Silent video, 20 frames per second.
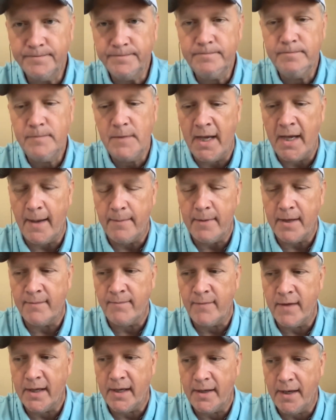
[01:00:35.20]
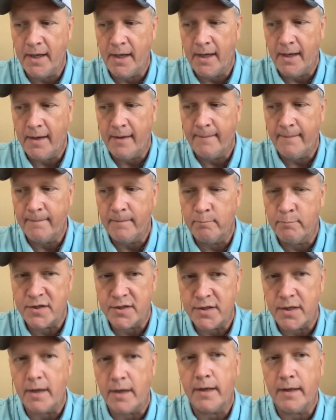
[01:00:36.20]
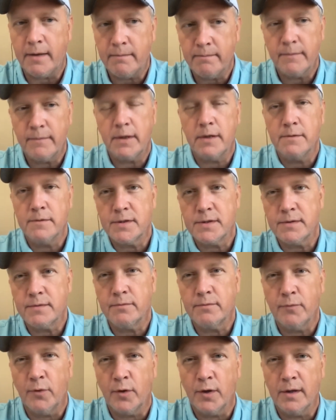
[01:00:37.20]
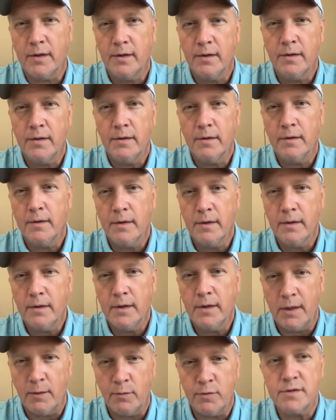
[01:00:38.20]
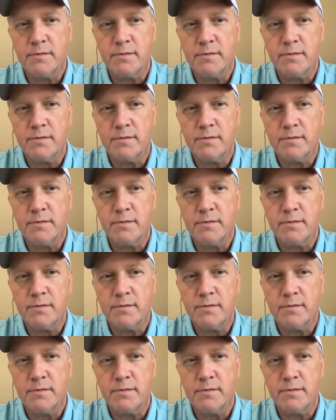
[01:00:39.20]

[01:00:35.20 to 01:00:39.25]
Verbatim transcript: Yep, and then uh, and then what was the other production was, other than it was